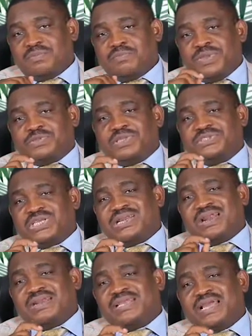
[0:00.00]
Between
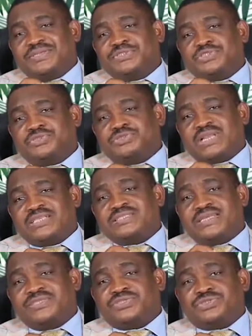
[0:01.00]
January and June
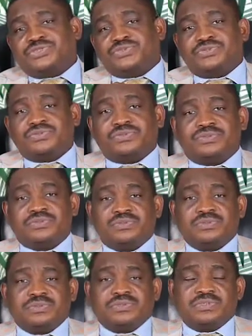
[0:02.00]
1992,
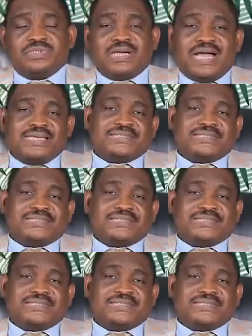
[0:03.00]
I